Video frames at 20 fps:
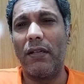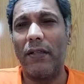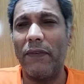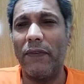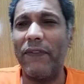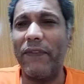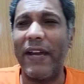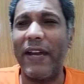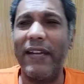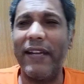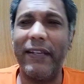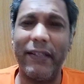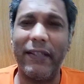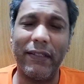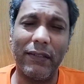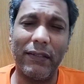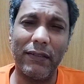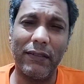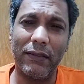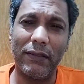
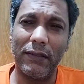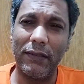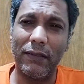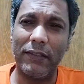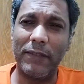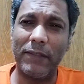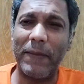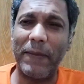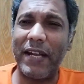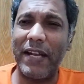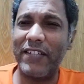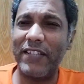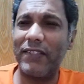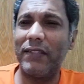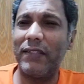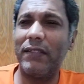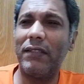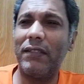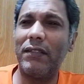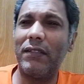defending,
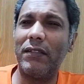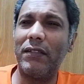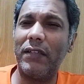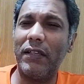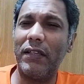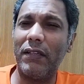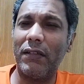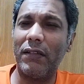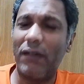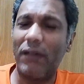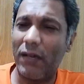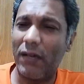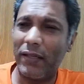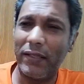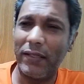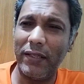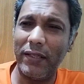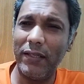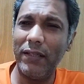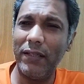especially in
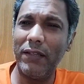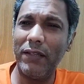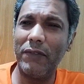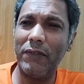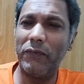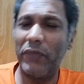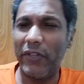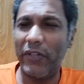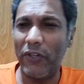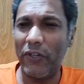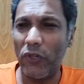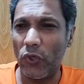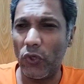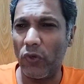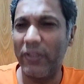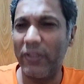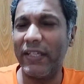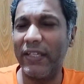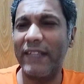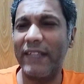Kharkiv, in
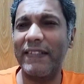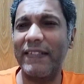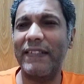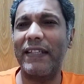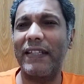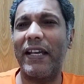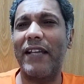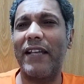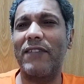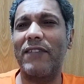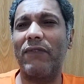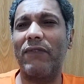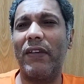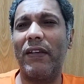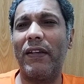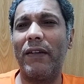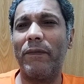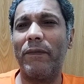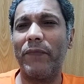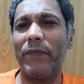Donetsk as
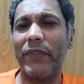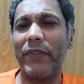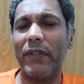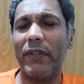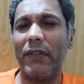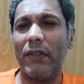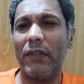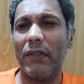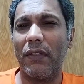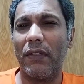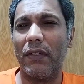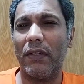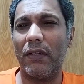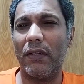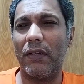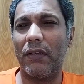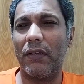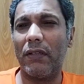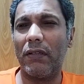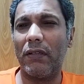well.
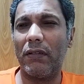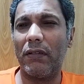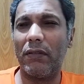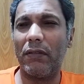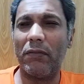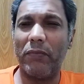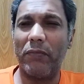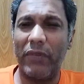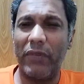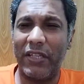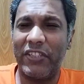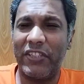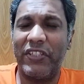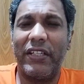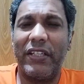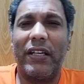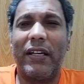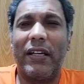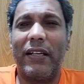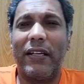
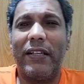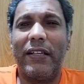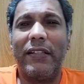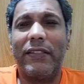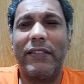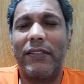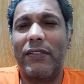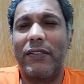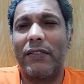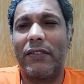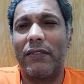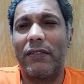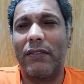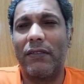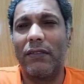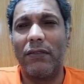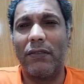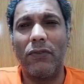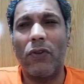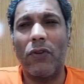Russia is
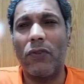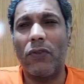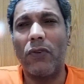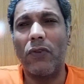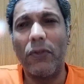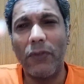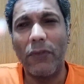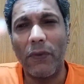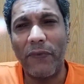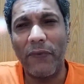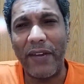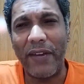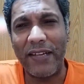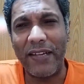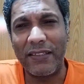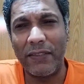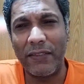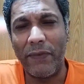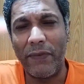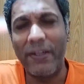not on the
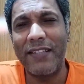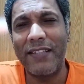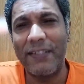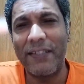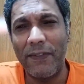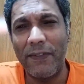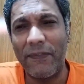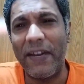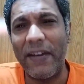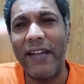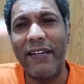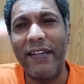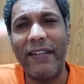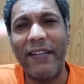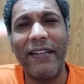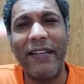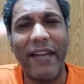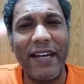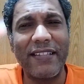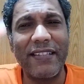offensive. It is
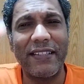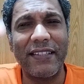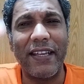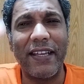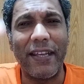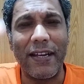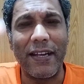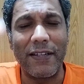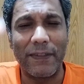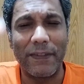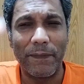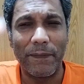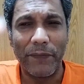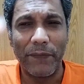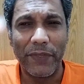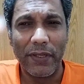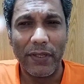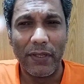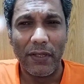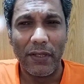defending its gains.
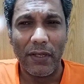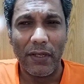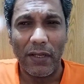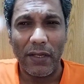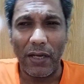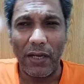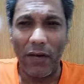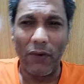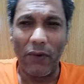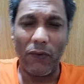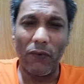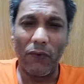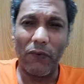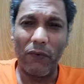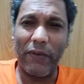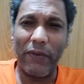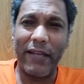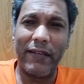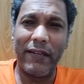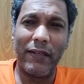Now
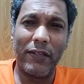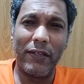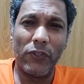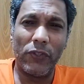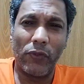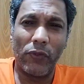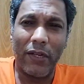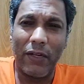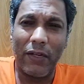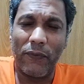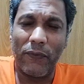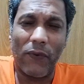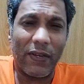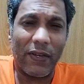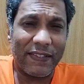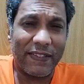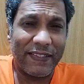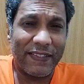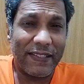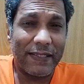when Ukrainian
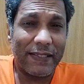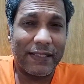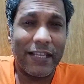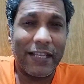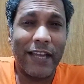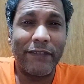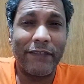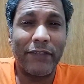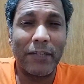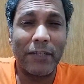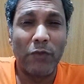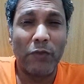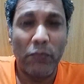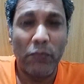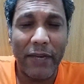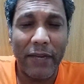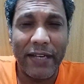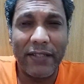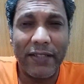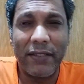forces have a
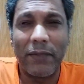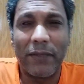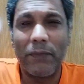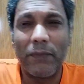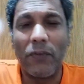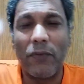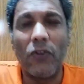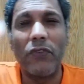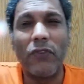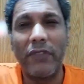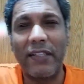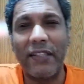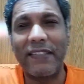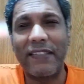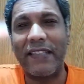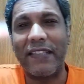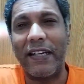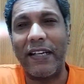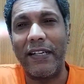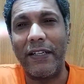momentum on their
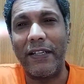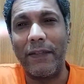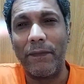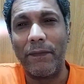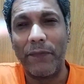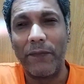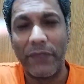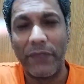side,